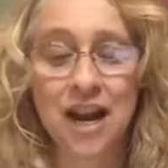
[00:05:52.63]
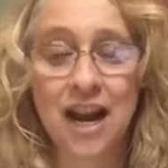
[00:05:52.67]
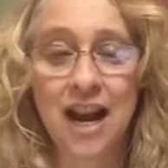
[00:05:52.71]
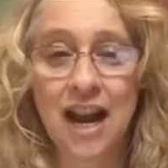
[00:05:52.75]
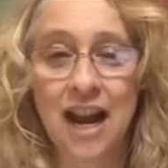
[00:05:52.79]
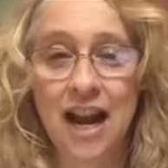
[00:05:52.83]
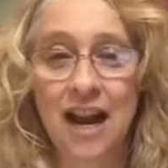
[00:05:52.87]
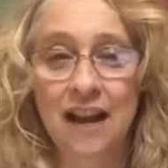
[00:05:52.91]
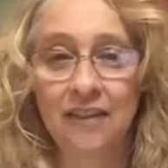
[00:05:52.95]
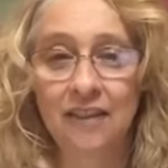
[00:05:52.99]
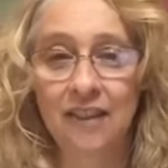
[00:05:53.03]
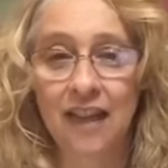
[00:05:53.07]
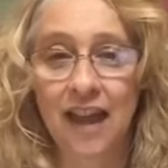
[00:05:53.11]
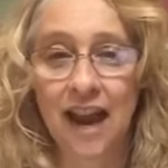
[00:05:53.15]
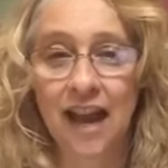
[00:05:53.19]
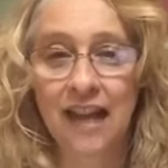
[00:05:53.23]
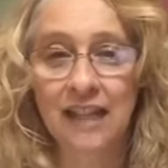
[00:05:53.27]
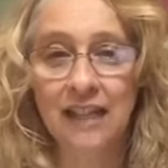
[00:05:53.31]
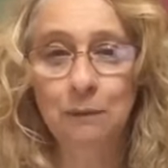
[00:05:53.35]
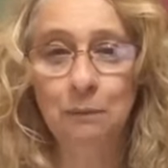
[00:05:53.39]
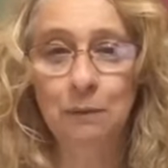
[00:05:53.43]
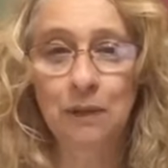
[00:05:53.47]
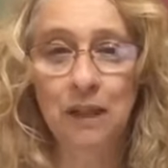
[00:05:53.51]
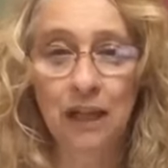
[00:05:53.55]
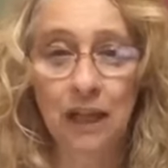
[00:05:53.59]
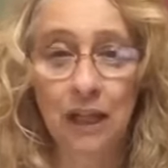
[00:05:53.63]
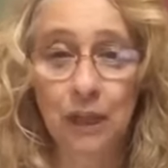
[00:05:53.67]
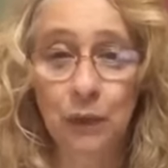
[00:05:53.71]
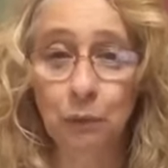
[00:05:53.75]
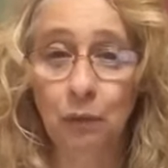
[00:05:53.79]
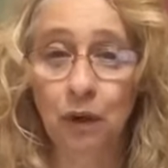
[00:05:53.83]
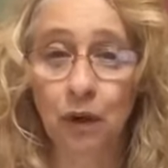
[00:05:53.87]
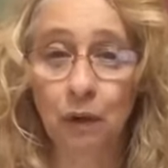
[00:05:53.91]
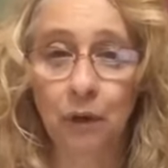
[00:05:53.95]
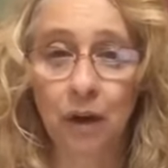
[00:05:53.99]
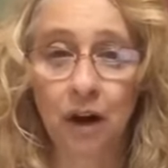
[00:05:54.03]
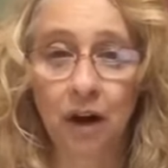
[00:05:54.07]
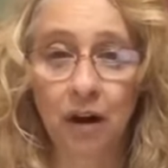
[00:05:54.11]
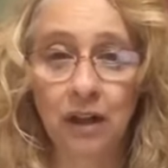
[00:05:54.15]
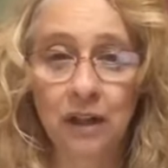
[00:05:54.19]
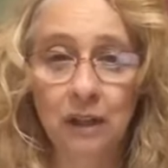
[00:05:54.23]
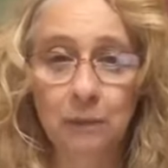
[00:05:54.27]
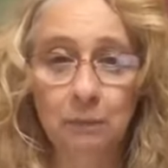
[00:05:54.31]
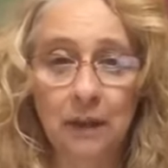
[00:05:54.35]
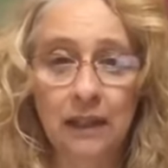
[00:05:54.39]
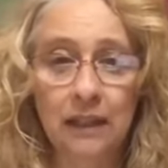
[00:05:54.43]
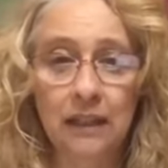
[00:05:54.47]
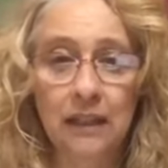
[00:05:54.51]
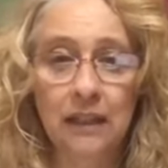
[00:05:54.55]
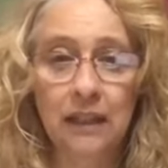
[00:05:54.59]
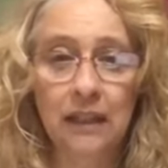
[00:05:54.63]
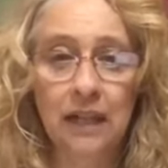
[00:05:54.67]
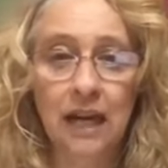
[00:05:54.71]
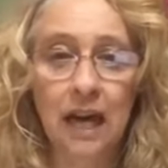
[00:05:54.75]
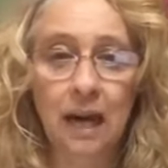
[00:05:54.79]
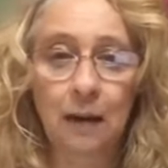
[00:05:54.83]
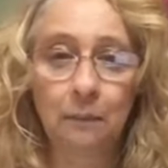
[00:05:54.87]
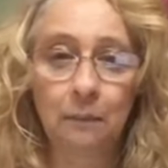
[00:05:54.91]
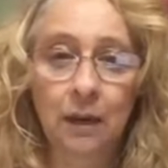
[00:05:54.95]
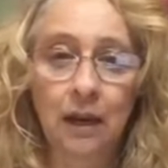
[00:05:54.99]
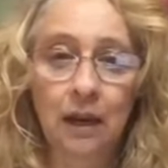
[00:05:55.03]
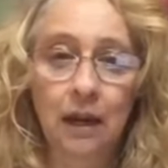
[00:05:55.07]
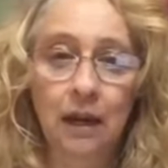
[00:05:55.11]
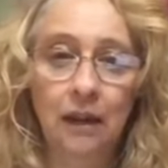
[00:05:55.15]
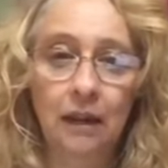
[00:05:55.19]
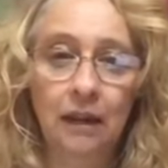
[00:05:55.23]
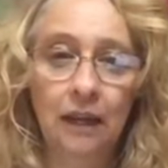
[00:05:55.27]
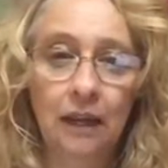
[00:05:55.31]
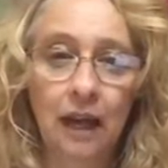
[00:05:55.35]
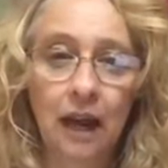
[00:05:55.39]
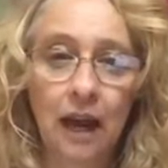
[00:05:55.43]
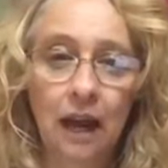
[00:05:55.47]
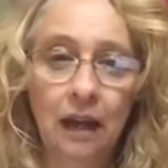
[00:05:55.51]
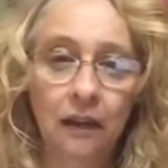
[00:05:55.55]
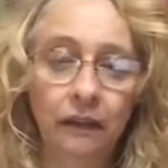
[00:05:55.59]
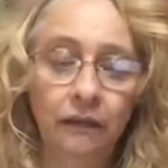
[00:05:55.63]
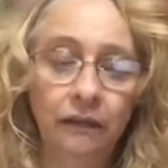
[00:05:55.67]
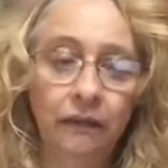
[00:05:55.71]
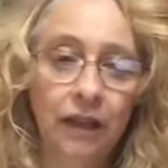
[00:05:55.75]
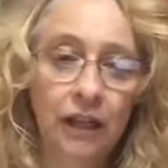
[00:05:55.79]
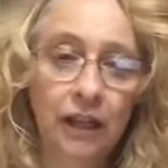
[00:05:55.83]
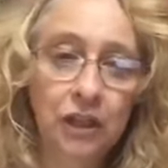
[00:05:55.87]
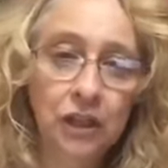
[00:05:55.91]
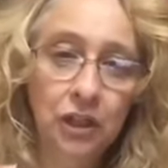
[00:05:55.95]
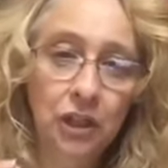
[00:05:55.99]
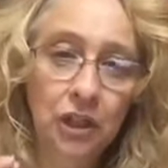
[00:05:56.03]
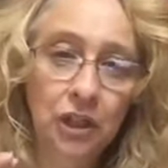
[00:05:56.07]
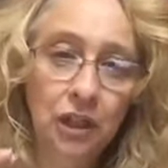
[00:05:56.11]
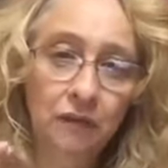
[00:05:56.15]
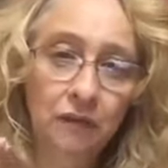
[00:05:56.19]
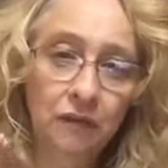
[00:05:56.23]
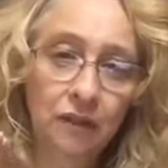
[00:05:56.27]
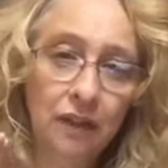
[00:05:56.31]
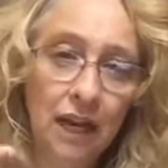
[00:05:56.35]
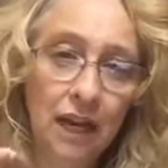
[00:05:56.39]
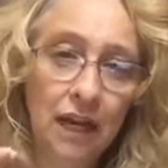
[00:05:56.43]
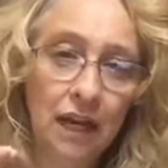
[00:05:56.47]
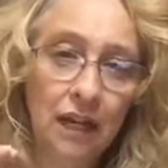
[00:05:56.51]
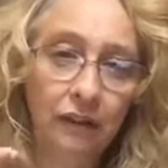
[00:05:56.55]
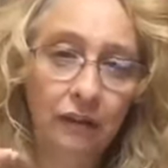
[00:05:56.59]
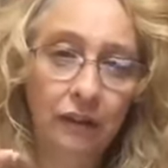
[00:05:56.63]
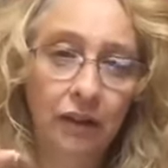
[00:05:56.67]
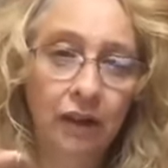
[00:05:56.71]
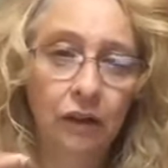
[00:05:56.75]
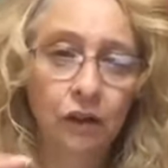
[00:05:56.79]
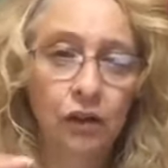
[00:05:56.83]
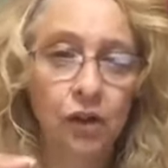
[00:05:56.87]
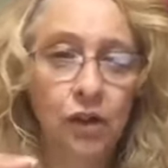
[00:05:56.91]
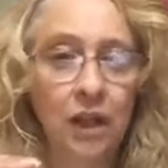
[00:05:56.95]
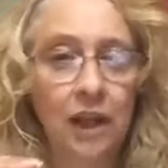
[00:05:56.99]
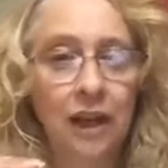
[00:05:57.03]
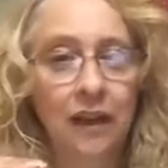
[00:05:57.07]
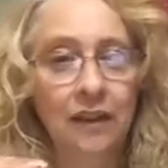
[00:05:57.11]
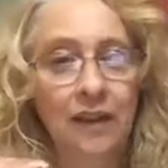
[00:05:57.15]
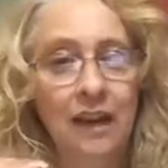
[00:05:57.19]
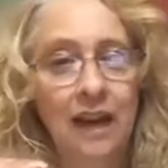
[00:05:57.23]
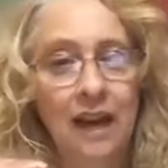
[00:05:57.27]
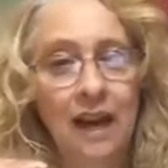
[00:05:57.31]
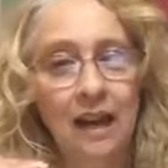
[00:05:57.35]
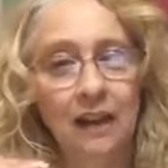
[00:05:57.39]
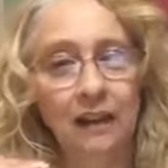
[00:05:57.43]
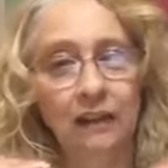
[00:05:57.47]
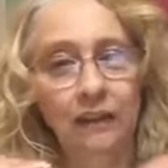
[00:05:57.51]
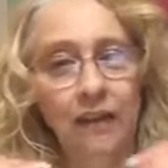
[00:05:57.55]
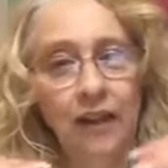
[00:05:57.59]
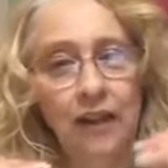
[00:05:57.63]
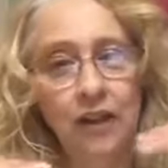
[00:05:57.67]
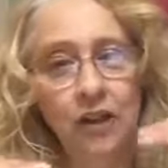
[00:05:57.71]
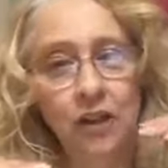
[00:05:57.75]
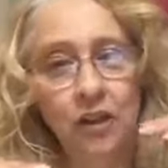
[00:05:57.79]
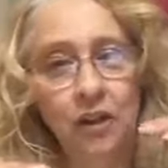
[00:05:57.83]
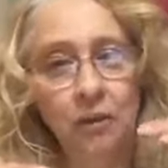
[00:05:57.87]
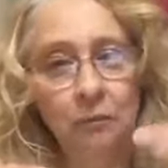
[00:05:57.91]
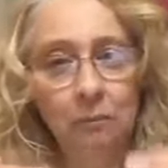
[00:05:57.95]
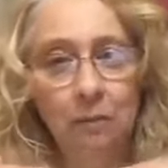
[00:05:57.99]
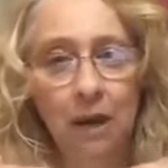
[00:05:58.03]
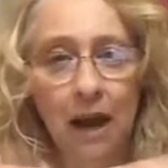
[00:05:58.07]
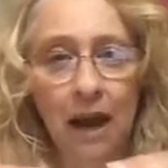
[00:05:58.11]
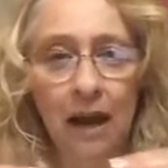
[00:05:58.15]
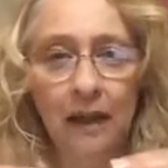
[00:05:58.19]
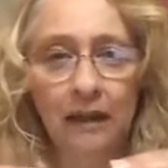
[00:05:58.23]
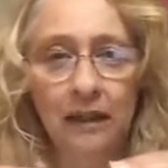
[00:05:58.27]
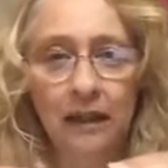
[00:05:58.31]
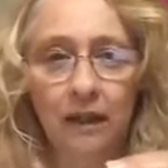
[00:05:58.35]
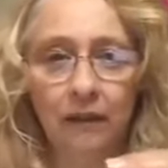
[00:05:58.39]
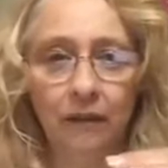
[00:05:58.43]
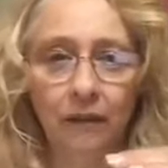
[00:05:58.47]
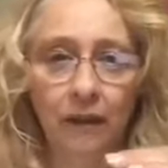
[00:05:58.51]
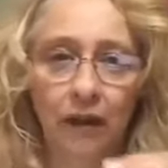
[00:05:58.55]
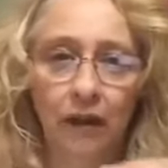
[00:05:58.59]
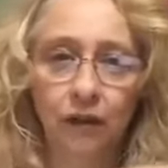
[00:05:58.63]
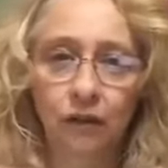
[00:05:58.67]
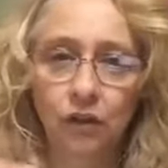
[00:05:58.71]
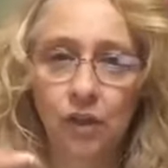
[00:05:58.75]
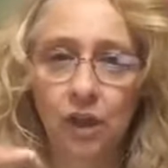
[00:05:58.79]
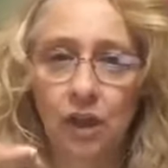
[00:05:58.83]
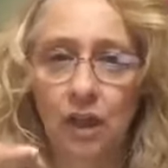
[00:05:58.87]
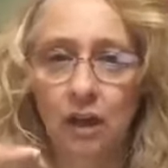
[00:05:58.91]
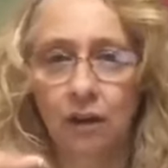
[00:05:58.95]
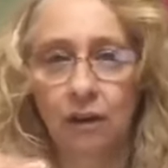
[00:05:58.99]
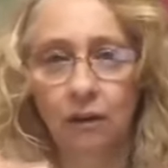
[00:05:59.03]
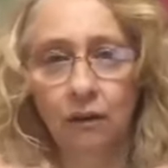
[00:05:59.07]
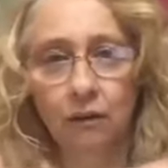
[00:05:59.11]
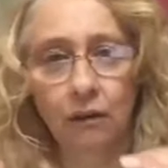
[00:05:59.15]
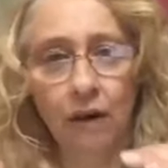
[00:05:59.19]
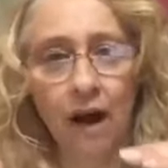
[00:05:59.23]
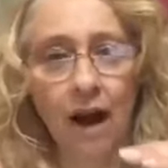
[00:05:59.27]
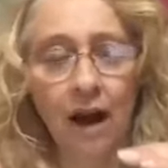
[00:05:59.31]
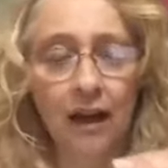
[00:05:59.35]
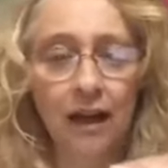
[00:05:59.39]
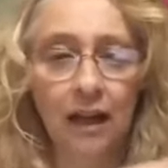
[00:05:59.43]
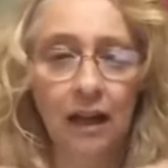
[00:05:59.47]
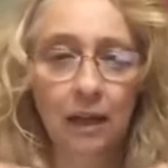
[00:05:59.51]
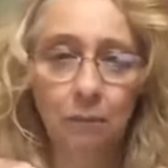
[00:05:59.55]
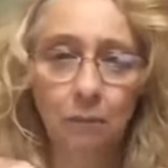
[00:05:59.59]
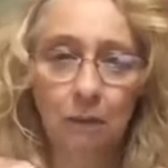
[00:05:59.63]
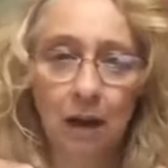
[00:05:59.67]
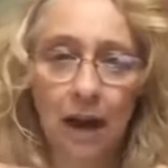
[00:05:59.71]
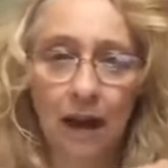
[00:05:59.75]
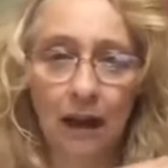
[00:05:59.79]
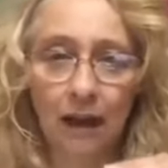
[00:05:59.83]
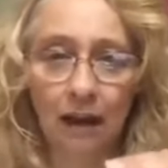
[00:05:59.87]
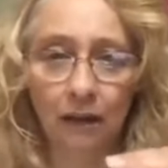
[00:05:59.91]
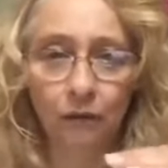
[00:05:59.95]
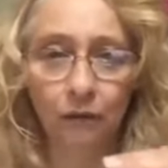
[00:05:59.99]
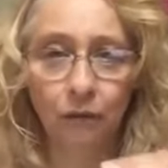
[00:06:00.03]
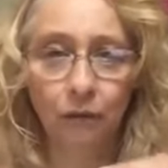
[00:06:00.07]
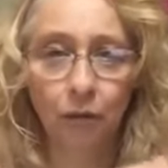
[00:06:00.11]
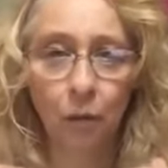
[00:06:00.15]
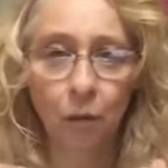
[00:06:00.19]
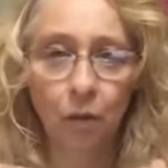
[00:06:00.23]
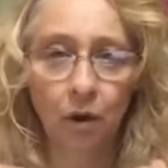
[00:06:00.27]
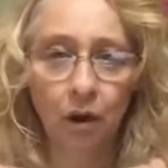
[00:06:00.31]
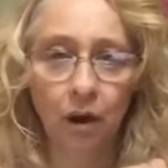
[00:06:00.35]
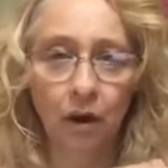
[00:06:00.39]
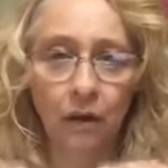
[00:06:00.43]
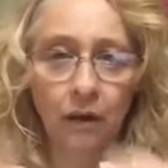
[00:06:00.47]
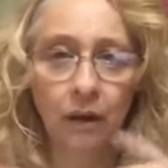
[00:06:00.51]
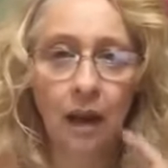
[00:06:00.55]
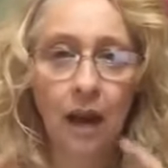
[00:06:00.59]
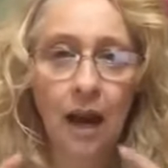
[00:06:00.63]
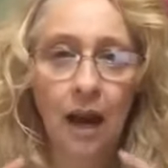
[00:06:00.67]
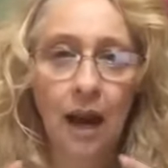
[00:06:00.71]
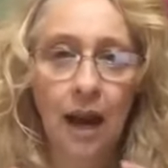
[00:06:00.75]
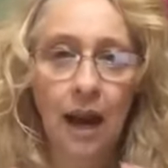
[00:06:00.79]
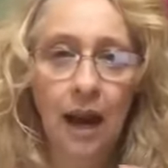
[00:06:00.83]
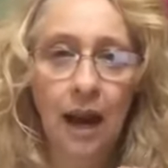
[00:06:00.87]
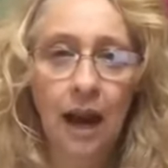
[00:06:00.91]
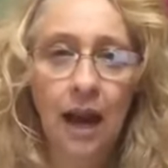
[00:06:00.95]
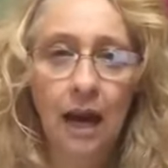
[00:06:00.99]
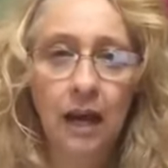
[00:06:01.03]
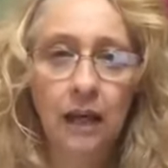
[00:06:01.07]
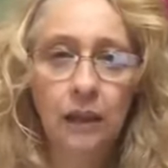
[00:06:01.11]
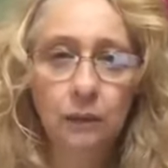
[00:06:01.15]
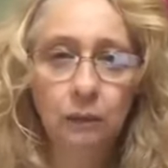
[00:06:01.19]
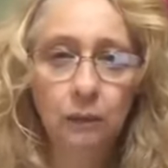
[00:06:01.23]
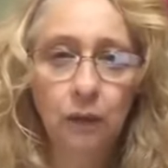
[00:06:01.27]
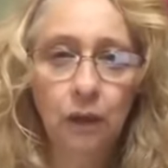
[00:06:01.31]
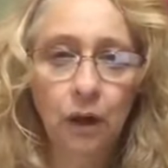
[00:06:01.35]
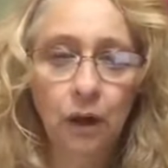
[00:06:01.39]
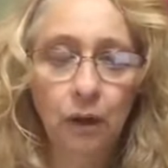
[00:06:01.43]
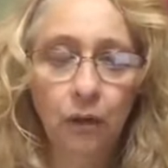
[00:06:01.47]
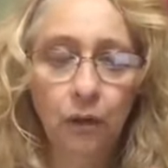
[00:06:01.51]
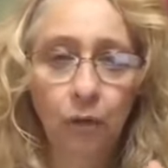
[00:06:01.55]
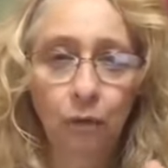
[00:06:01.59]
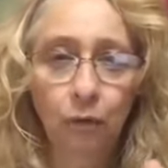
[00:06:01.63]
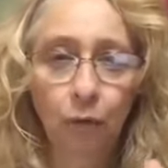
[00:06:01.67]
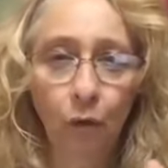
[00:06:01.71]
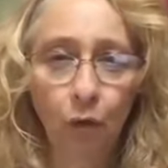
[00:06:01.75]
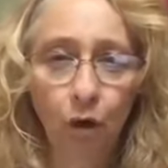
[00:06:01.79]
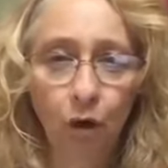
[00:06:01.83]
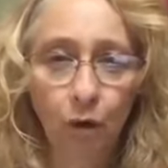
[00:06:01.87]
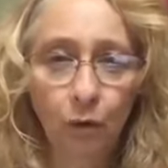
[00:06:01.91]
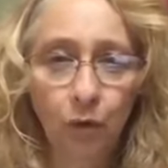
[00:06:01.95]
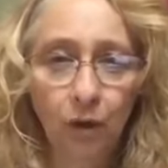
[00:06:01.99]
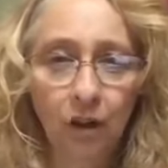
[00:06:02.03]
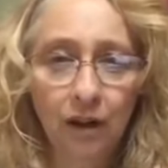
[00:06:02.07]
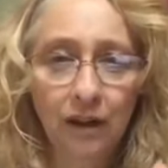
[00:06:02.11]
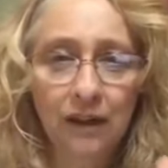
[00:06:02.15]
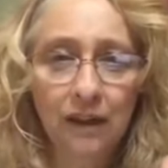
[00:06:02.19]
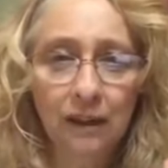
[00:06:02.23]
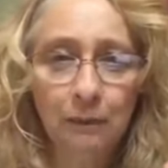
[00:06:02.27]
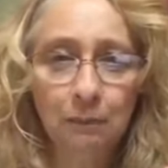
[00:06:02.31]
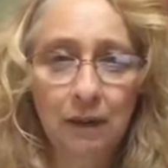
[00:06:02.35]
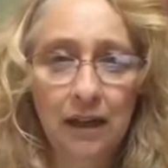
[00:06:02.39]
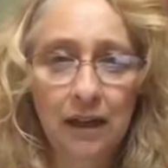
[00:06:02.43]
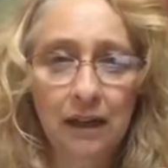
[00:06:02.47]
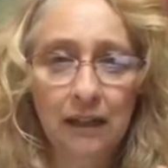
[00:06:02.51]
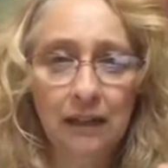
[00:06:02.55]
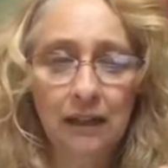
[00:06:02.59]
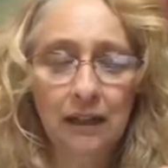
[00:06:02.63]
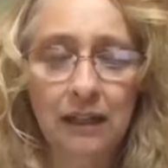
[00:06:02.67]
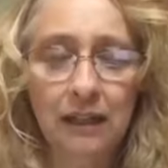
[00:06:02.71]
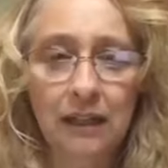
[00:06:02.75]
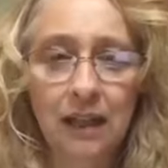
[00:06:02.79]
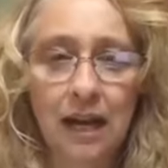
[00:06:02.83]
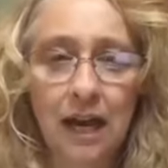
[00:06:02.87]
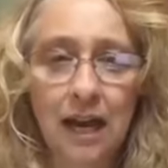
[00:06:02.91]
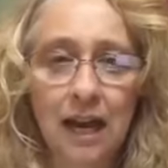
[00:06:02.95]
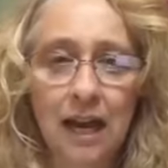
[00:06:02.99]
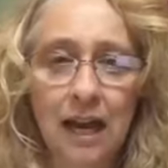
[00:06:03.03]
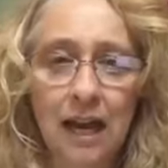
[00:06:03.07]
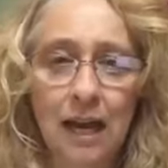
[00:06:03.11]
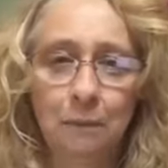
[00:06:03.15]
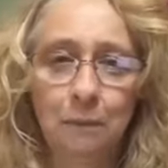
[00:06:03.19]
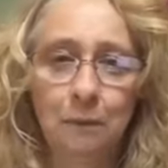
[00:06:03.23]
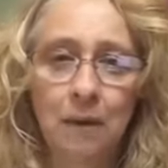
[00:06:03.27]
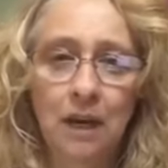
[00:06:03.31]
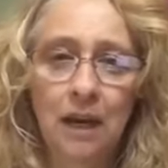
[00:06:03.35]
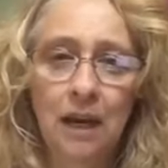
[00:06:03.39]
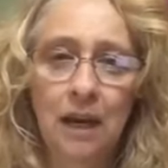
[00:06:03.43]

And that's because where we are in space and time, the elevation of negative energy and the elevation of positive energy are rocking back and forth as we go forward in space time.